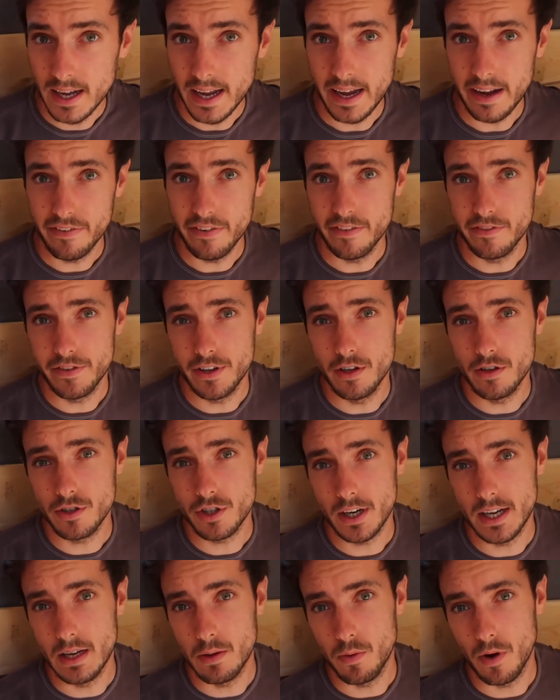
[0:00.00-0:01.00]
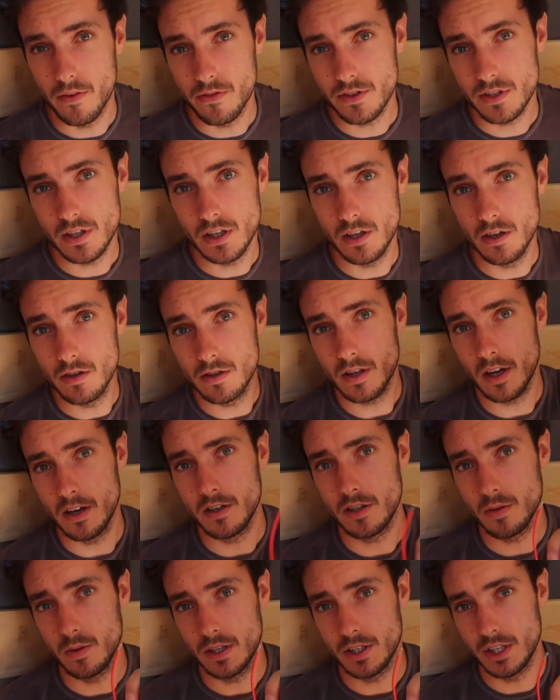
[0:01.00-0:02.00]
If in future he wants to use
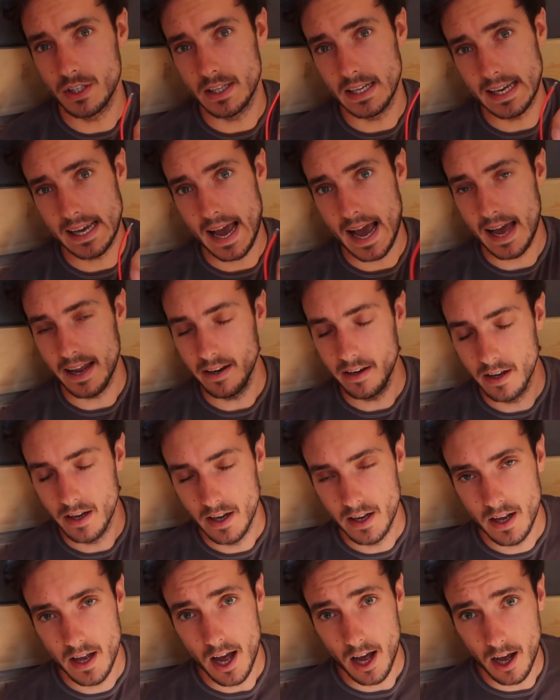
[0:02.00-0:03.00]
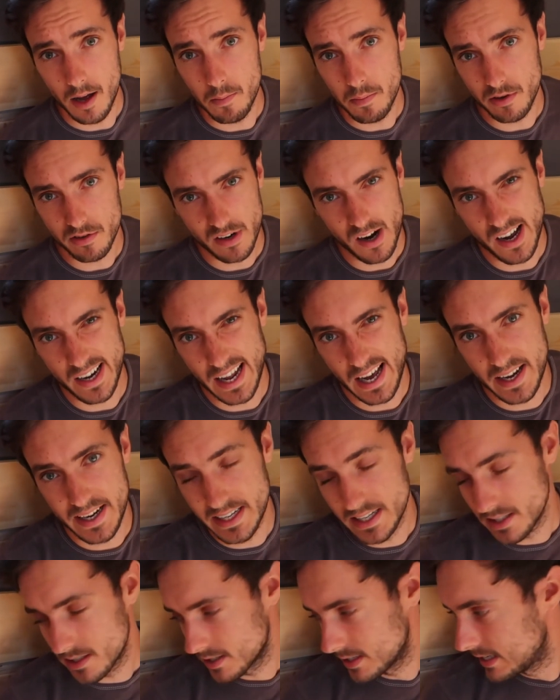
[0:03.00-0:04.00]
those switches, he can, but right now
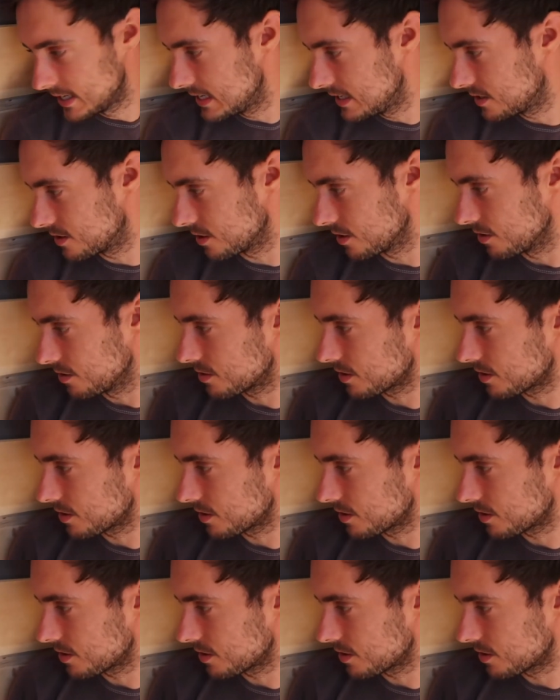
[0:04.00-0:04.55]
he doesn't need to.